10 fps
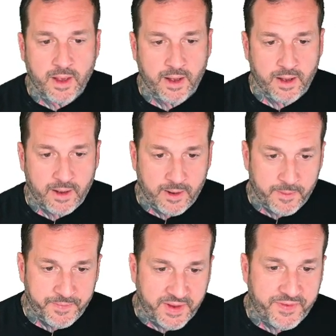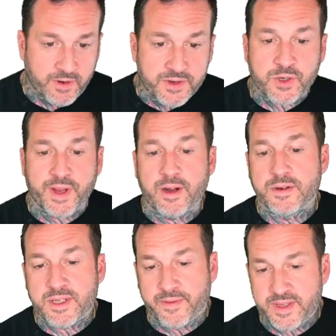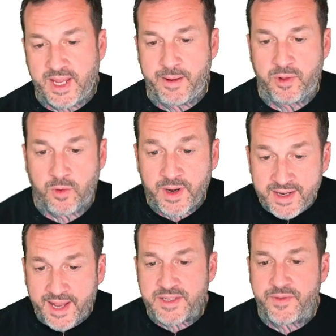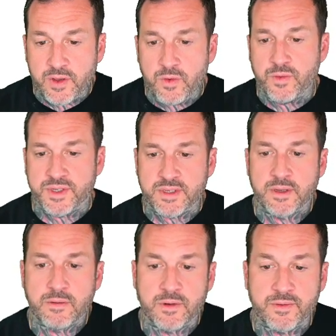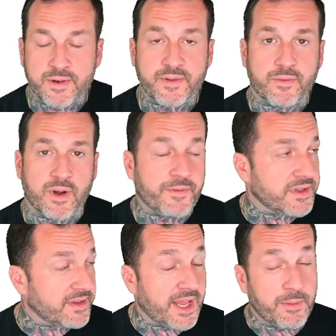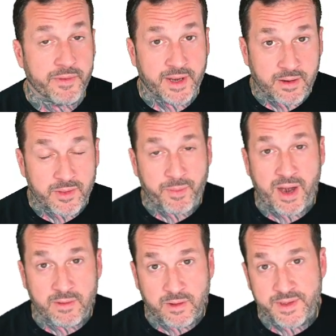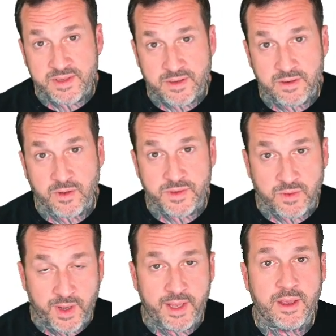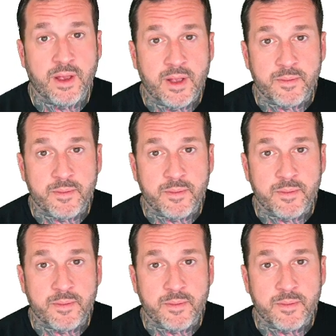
Um, if there are triggers on the table or index views which re reference the table, then the parallel insert goes away,